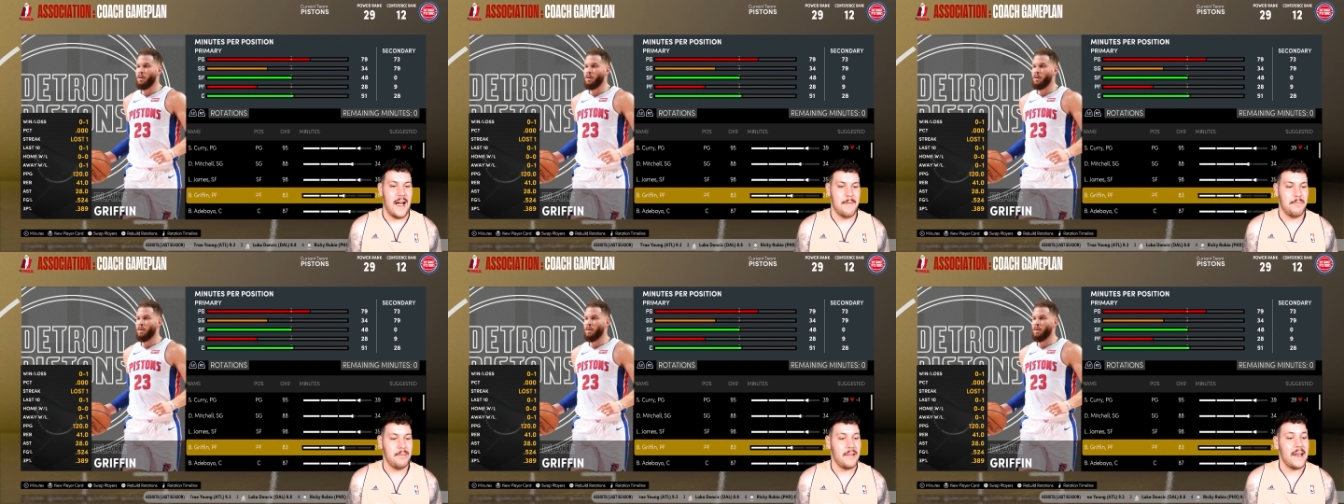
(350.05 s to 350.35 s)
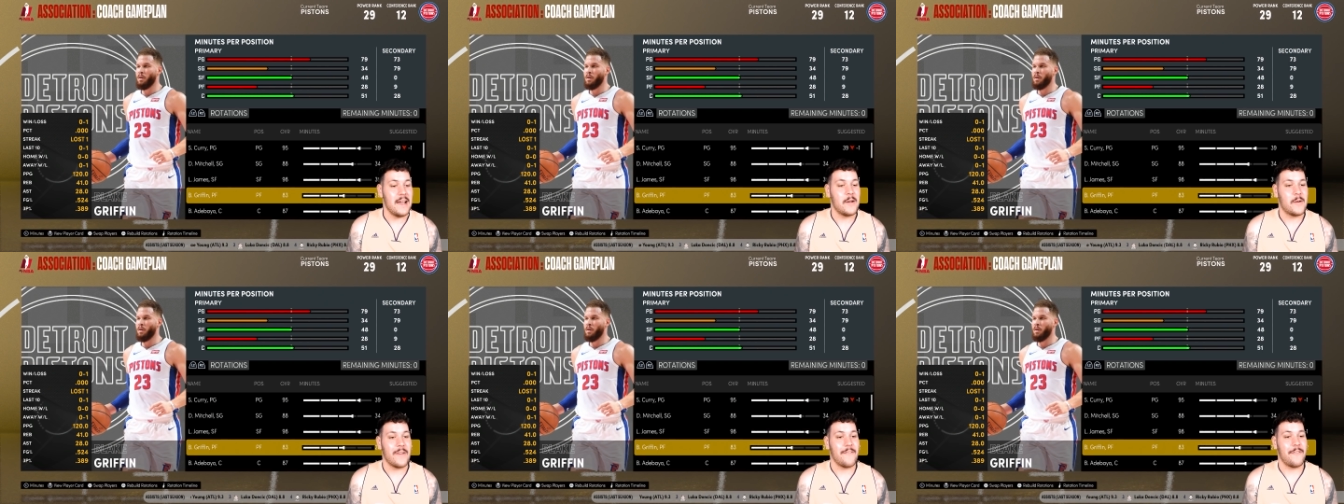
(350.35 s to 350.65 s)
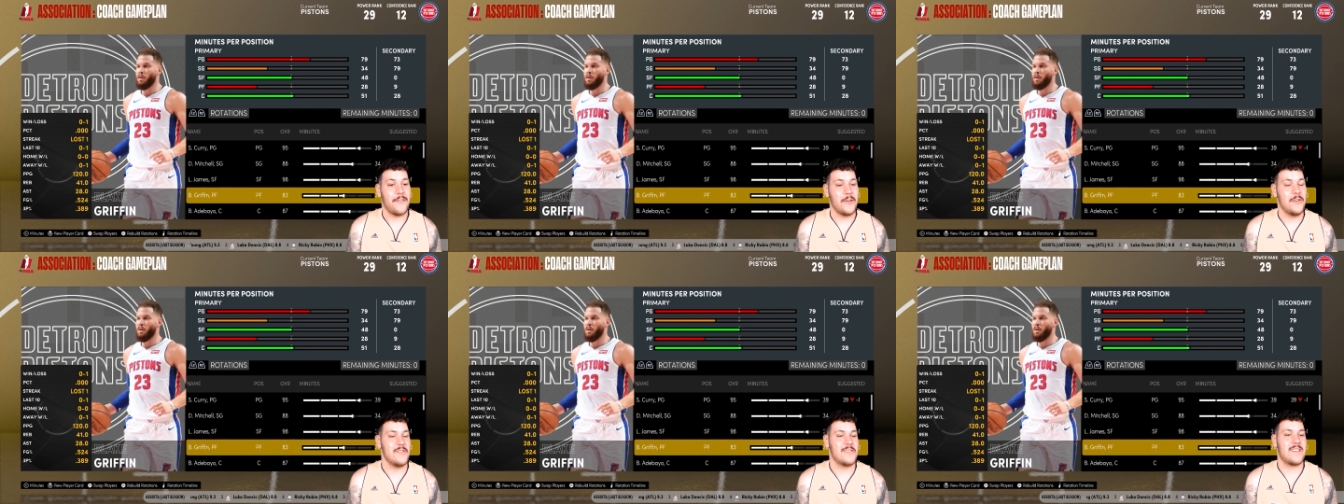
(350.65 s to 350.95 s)
Blake
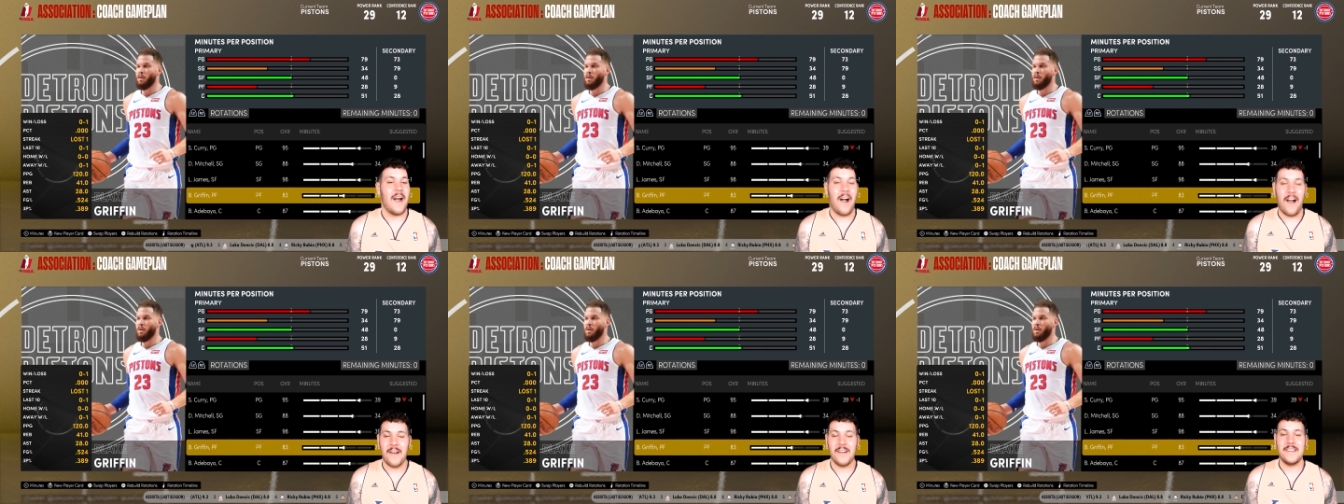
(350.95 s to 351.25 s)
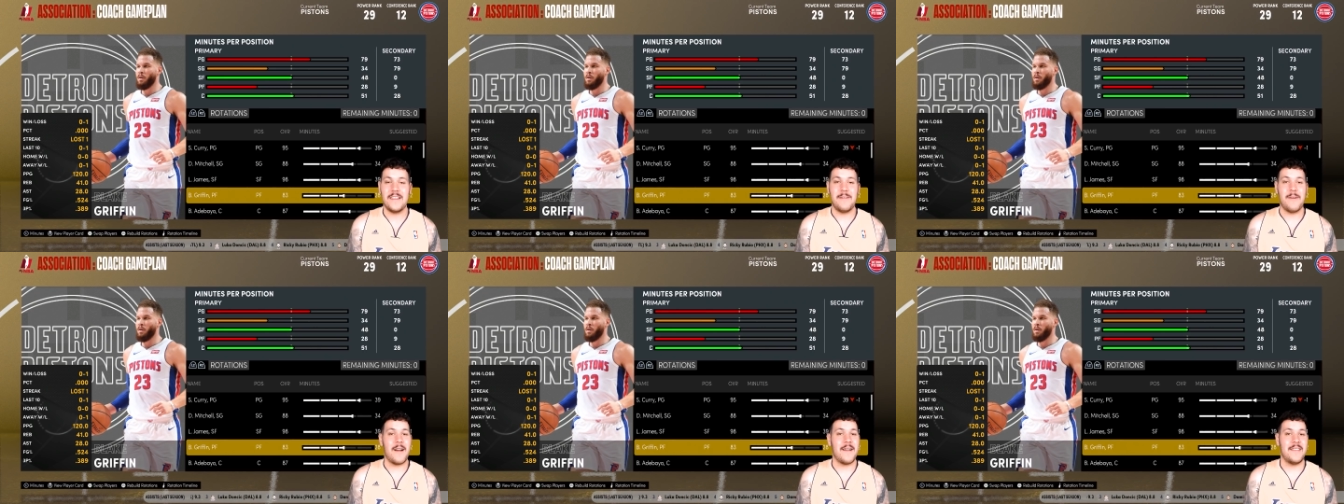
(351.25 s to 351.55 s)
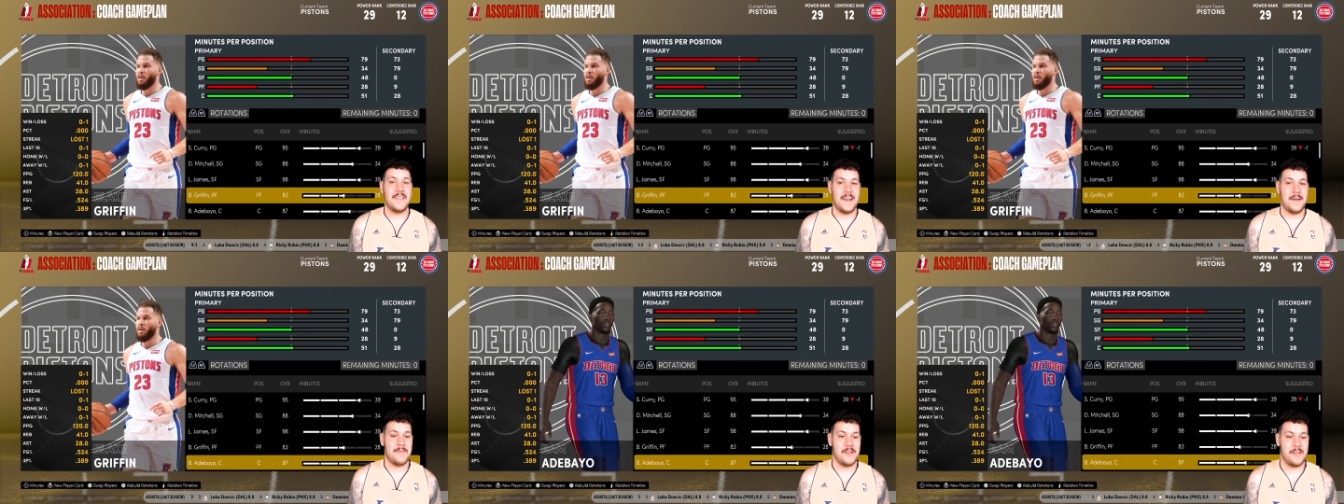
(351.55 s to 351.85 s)
Griffin, who's currently wearing
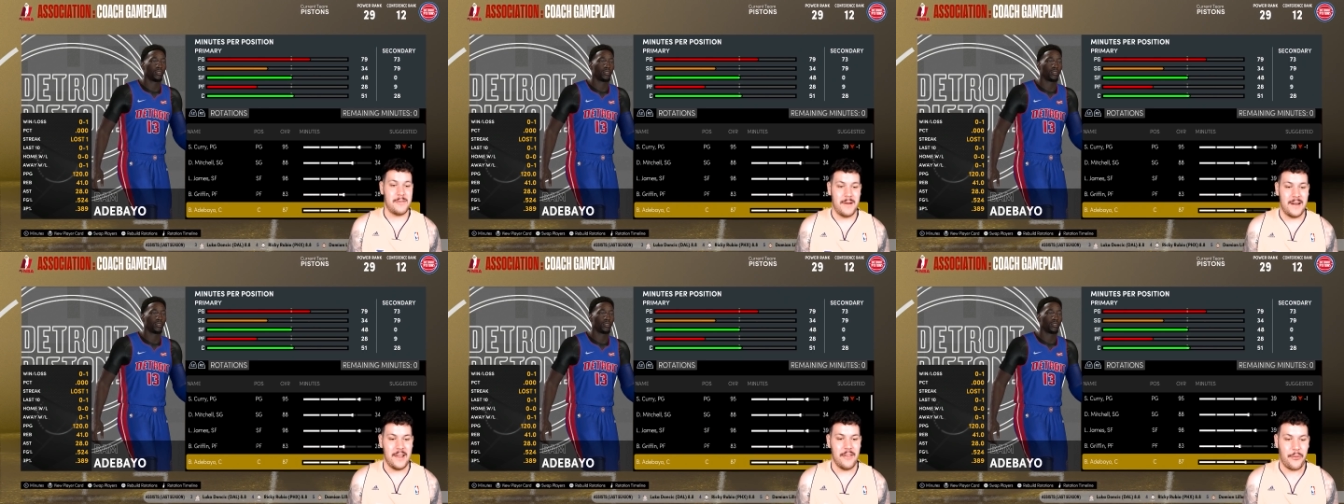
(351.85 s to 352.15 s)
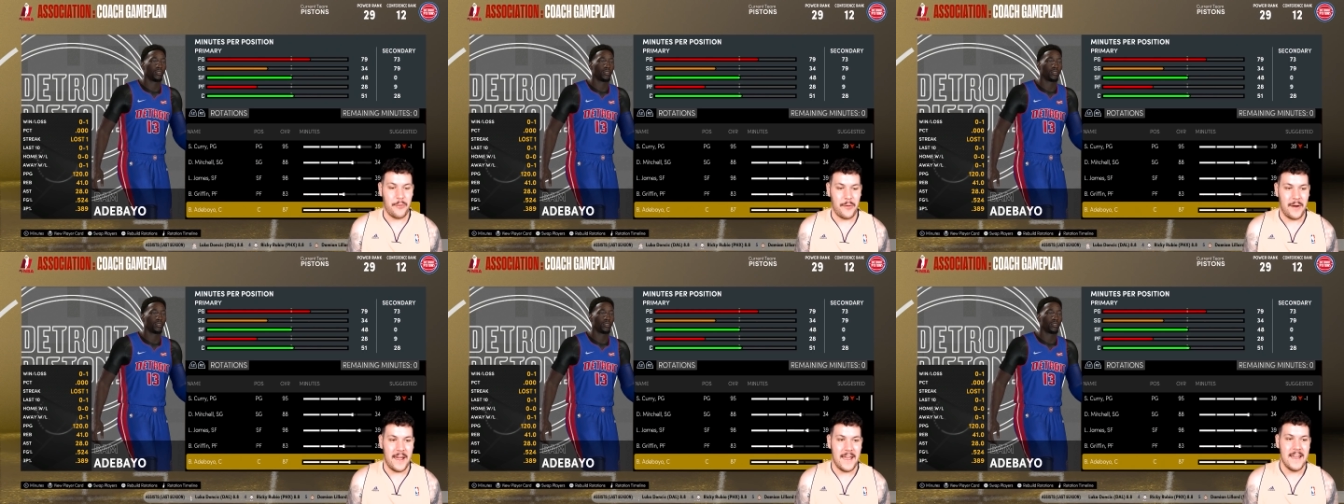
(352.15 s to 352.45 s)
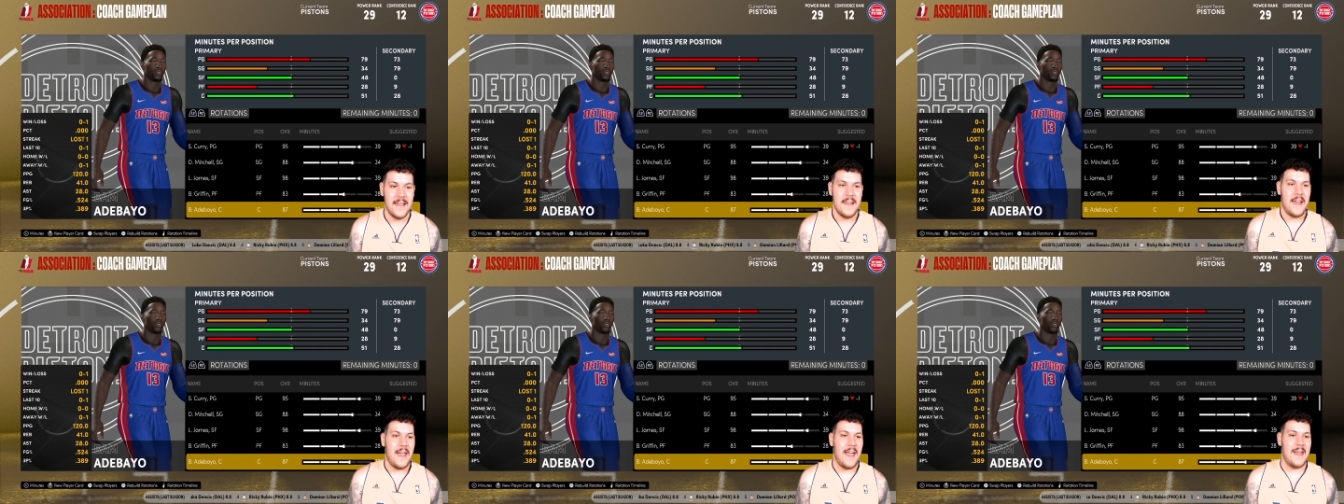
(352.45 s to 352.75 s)
the number 23,